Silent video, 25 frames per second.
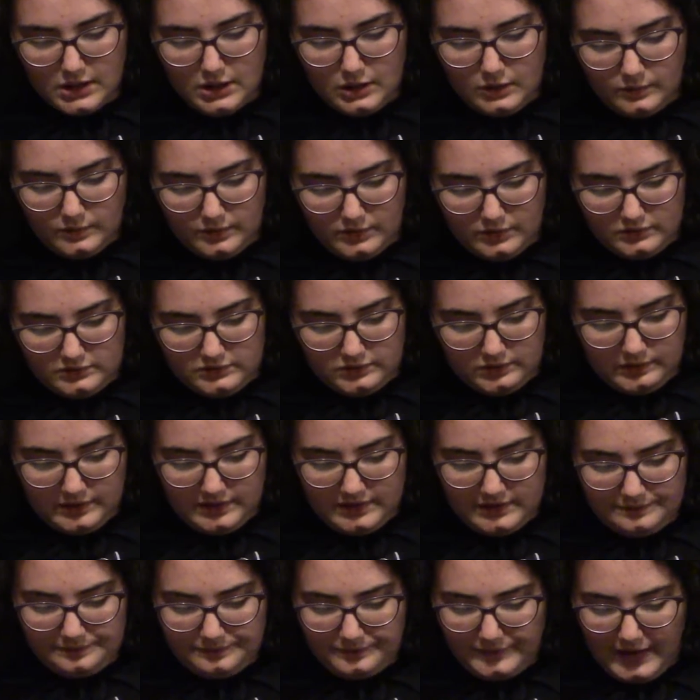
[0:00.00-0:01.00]
Will you do it?"
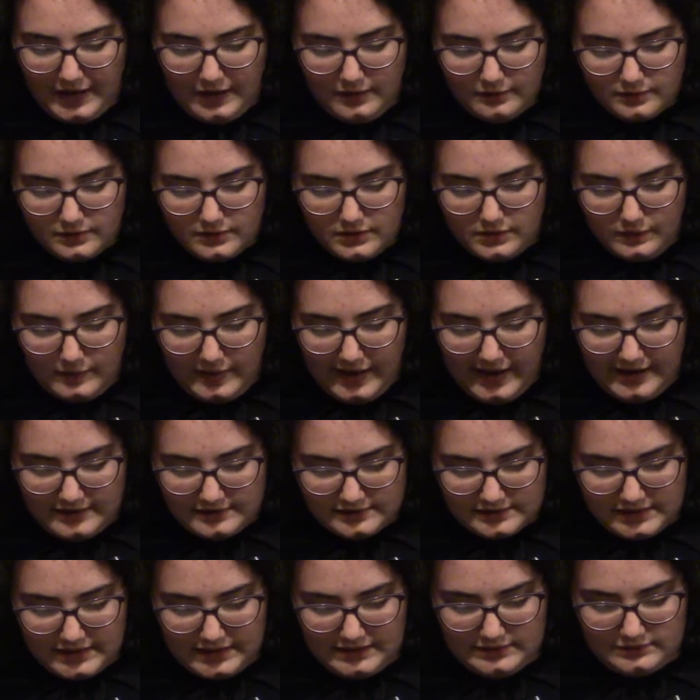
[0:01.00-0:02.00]
"How can you
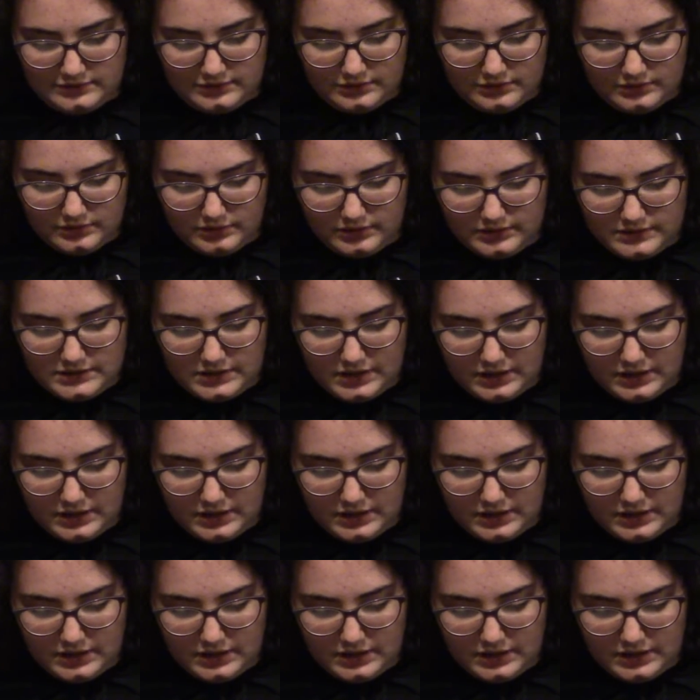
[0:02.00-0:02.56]
ask?" answered Hans.